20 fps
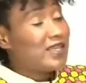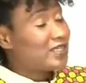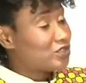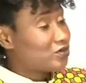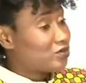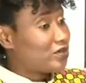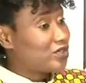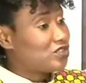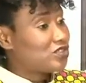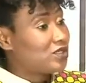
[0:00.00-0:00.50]

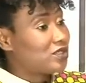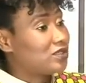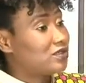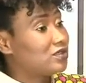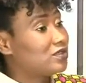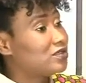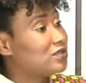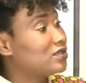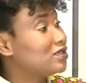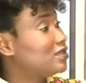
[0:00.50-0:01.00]
Next
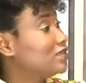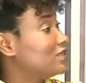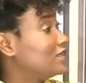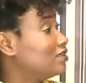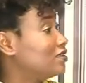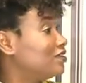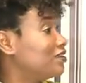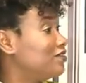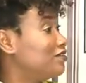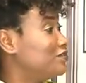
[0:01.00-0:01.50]
question.
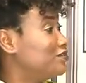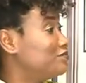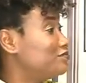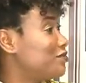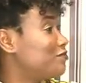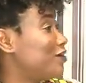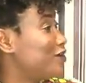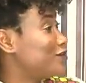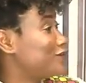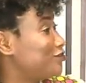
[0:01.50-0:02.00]

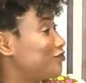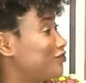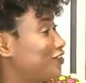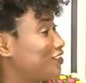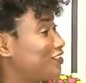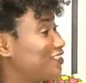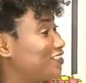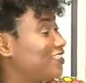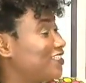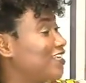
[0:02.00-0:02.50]
About so
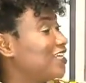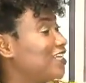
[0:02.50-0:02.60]
first.